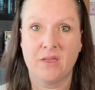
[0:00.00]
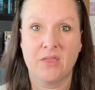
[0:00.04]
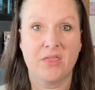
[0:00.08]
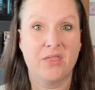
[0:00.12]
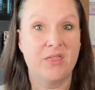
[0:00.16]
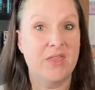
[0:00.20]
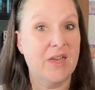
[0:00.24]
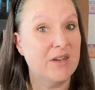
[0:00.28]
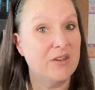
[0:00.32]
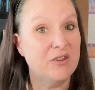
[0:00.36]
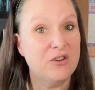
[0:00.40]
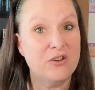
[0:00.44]

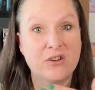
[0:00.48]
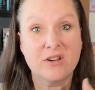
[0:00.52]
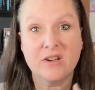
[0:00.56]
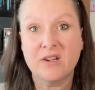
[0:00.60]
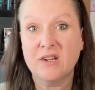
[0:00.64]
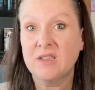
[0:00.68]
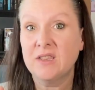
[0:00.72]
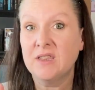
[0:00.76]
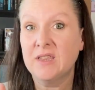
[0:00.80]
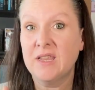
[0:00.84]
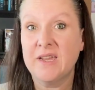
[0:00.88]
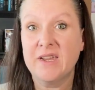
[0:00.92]
Then you're going
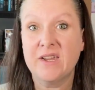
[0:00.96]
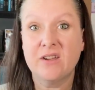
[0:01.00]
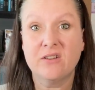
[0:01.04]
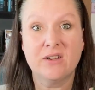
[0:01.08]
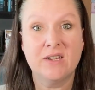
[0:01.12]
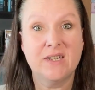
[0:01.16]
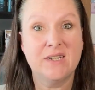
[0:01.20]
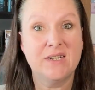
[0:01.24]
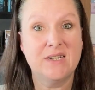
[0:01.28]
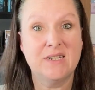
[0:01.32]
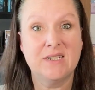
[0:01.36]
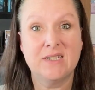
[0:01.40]
to layer
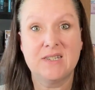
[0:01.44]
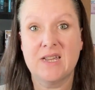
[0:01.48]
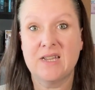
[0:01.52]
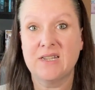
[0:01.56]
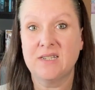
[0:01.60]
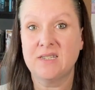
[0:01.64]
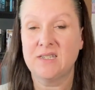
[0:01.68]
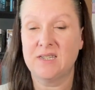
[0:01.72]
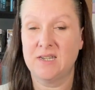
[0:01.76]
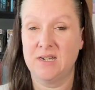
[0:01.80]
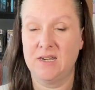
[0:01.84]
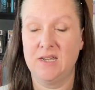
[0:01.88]
in
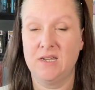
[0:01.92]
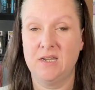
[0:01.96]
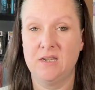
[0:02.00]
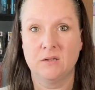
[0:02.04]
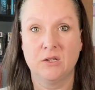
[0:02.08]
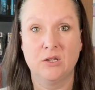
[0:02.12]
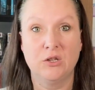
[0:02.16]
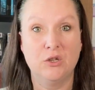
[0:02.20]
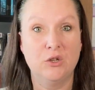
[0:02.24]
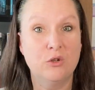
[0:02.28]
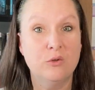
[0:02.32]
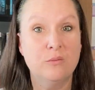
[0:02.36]
intensity.
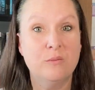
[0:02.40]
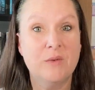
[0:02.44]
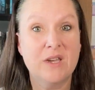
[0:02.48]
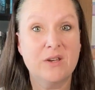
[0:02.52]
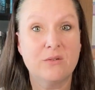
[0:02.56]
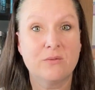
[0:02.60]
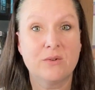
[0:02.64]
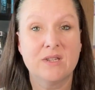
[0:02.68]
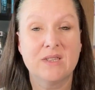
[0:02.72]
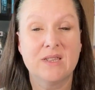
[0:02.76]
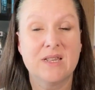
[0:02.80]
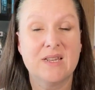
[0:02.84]
You might
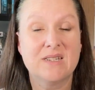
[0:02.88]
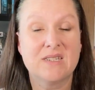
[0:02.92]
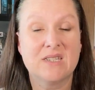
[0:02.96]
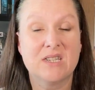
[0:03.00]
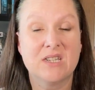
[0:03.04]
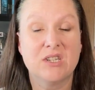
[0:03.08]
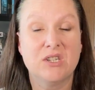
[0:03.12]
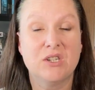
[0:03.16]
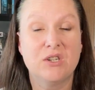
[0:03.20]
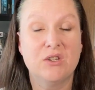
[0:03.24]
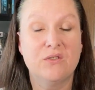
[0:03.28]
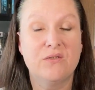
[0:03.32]
realize
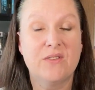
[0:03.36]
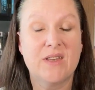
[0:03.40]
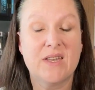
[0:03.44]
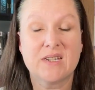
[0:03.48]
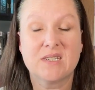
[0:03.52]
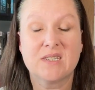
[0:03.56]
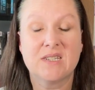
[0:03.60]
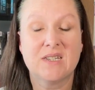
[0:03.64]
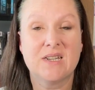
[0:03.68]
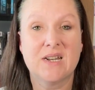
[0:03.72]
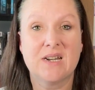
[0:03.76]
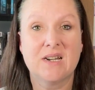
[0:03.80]
that you've
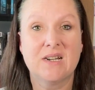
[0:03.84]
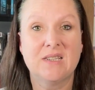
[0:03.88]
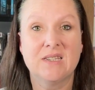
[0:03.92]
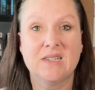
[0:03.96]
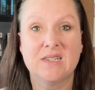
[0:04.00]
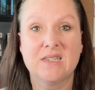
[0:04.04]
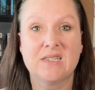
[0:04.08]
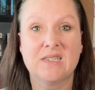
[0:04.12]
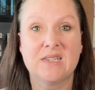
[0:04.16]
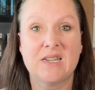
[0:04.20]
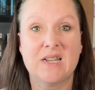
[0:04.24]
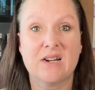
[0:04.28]
accidentally
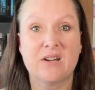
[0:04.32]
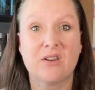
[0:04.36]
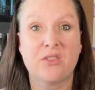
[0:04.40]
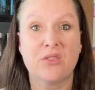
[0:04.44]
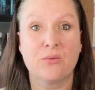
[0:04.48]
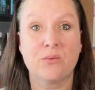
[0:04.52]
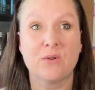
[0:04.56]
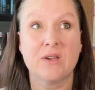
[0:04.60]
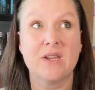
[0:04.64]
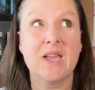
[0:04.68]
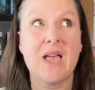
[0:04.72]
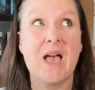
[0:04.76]
stacked
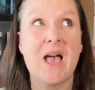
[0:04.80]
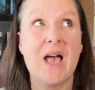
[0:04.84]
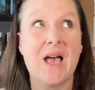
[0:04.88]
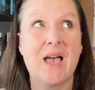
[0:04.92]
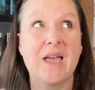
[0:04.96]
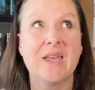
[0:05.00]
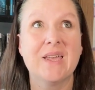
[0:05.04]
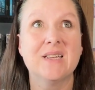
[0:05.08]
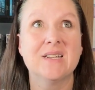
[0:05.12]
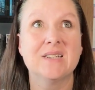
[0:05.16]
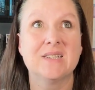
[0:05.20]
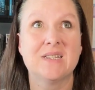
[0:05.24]
3
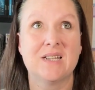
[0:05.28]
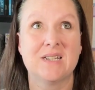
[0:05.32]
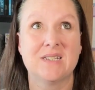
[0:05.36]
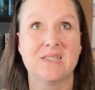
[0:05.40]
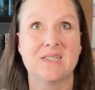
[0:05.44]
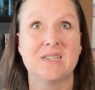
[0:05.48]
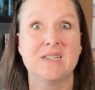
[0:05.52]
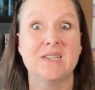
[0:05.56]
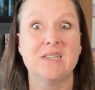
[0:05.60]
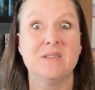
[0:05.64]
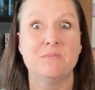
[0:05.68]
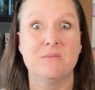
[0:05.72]

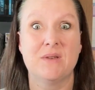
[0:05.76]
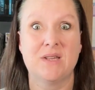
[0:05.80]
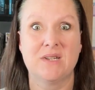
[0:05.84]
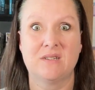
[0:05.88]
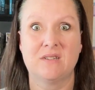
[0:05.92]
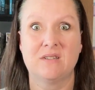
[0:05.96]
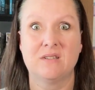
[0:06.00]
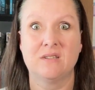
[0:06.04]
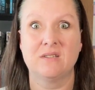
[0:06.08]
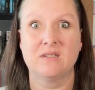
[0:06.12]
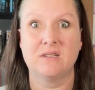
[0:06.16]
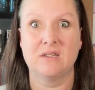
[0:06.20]
high-intensity
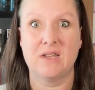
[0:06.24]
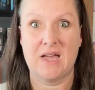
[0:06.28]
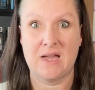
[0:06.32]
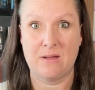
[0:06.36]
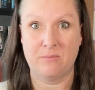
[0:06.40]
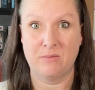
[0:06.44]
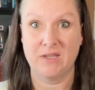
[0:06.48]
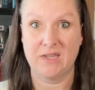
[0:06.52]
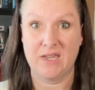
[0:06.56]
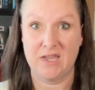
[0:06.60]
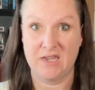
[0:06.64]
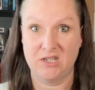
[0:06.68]
mental
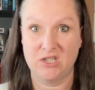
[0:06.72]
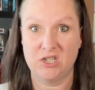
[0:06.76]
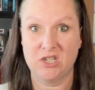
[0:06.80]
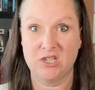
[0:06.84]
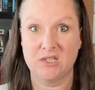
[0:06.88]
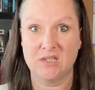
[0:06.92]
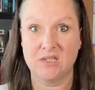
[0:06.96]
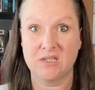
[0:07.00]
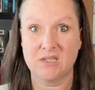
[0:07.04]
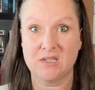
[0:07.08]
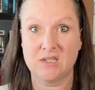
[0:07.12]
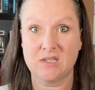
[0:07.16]

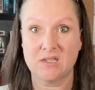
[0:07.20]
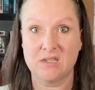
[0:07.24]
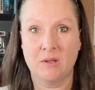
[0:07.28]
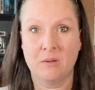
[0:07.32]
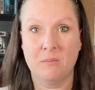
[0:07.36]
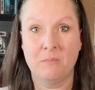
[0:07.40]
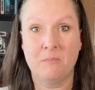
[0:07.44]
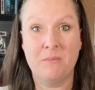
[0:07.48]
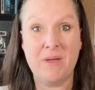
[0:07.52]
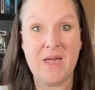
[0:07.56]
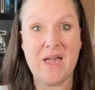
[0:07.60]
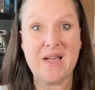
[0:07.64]
obligations
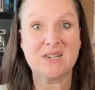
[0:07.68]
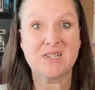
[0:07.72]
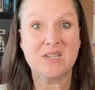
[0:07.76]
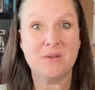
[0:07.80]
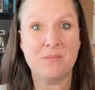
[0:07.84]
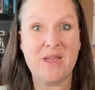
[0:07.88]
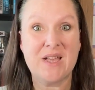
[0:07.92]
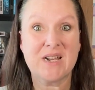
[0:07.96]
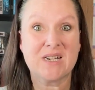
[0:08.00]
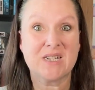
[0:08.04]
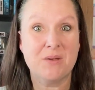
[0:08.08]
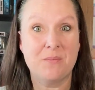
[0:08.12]
back to
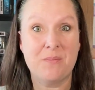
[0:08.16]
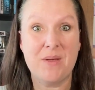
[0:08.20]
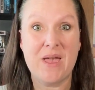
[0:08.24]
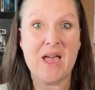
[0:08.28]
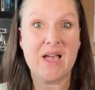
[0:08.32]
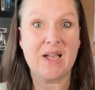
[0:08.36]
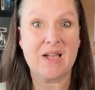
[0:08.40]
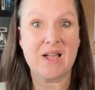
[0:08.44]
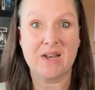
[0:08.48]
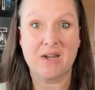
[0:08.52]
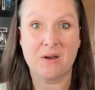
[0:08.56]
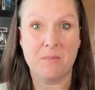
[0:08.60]
back to
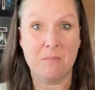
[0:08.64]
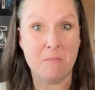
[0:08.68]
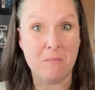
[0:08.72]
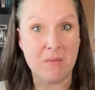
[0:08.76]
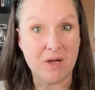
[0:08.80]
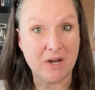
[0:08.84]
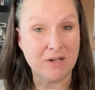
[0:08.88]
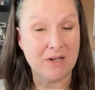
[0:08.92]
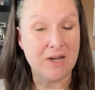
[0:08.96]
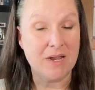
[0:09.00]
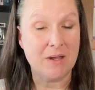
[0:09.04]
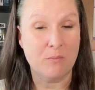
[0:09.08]
back on a
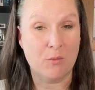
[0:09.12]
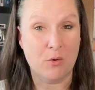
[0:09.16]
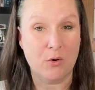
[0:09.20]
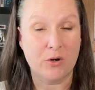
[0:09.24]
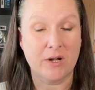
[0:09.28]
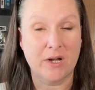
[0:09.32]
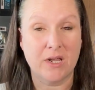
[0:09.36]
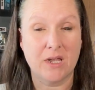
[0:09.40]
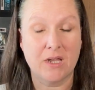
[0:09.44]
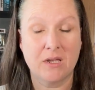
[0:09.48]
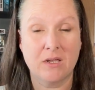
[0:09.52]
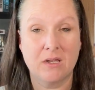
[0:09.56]
Monday
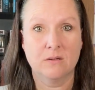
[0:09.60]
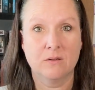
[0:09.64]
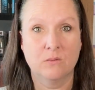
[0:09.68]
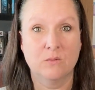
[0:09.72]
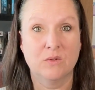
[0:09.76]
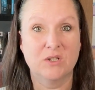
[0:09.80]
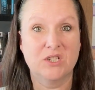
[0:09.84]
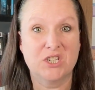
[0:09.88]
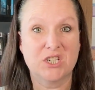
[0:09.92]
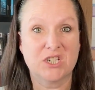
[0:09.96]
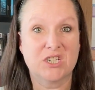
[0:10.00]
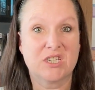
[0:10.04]
morning,
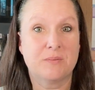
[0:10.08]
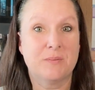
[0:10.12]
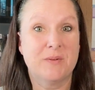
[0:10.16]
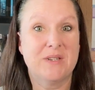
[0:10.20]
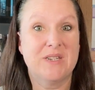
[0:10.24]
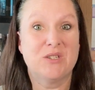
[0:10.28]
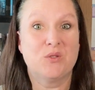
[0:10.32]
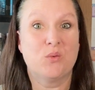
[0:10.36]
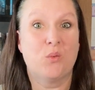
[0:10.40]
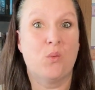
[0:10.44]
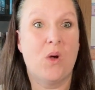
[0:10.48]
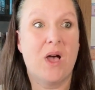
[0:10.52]
which
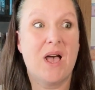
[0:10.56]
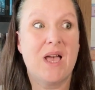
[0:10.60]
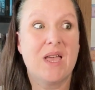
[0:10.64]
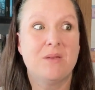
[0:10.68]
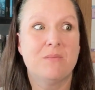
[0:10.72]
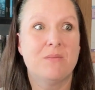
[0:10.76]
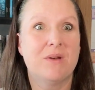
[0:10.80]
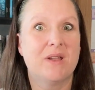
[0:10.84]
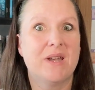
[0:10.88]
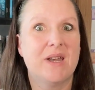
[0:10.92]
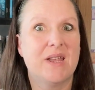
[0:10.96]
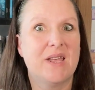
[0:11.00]
explains why
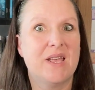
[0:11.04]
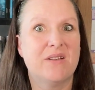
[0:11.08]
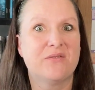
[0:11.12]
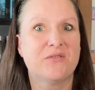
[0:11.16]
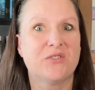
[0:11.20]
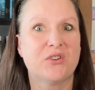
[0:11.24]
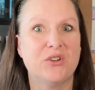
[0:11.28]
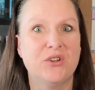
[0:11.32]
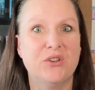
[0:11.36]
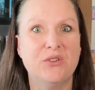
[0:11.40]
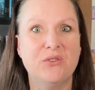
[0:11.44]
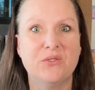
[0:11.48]
Monday
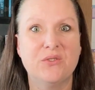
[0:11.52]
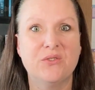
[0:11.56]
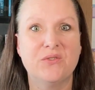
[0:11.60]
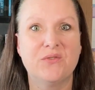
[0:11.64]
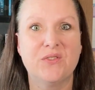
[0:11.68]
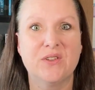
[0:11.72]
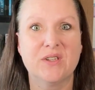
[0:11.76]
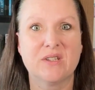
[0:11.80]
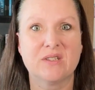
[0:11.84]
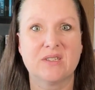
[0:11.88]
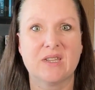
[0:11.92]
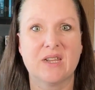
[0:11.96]
afternoon
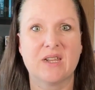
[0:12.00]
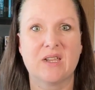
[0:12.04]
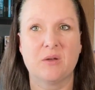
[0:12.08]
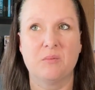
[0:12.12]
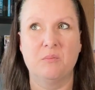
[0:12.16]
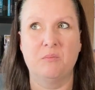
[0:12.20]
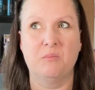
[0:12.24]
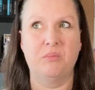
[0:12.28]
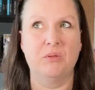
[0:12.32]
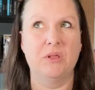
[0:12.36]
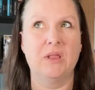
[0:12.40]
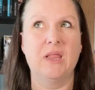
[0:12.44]
feels like a
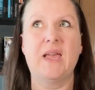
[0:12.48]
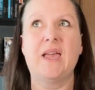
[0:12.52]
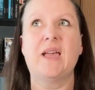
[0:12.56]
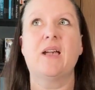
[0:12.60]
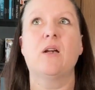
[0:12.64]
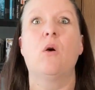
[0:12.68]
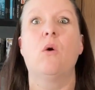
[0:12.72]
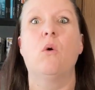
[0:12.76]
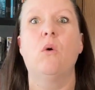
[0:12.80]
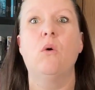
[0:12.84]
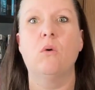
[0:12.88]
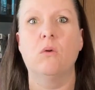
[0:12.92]
black
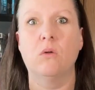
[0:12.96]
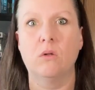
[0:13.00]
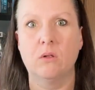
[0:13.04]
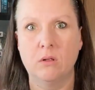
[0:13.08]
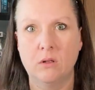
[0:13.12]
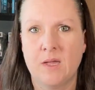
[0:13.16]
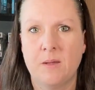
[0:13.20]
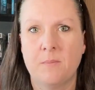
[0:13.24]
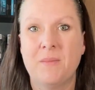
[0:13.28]
hole.